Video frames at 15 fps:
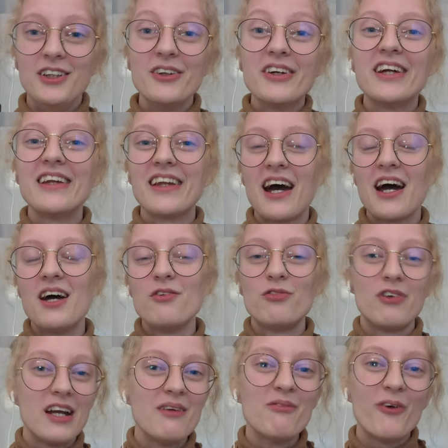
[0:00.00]
You can
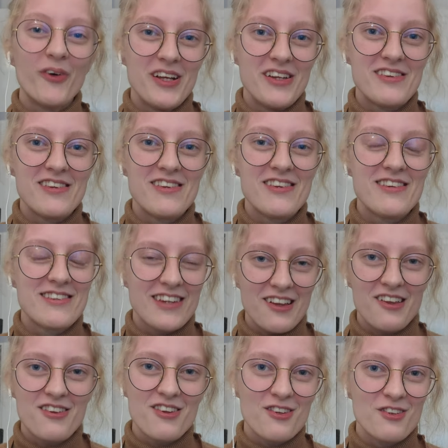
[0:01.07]
dive way more into the
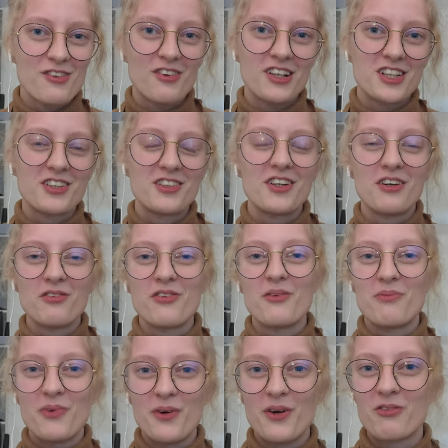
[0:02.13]
skeletal structure of
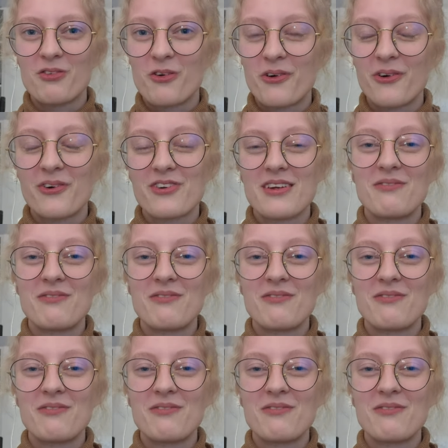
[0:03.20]
the bird, of course.